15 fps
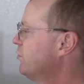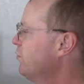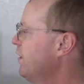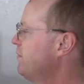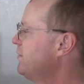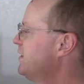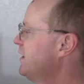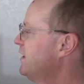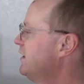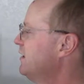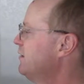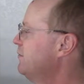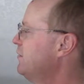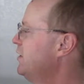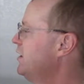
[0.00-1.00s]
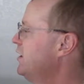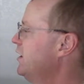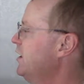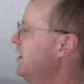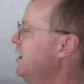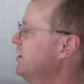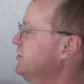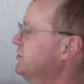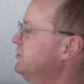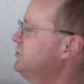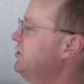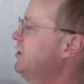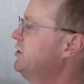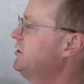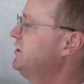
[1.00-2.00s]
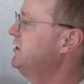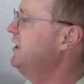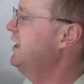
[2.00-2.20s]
webcam. And it looks like it did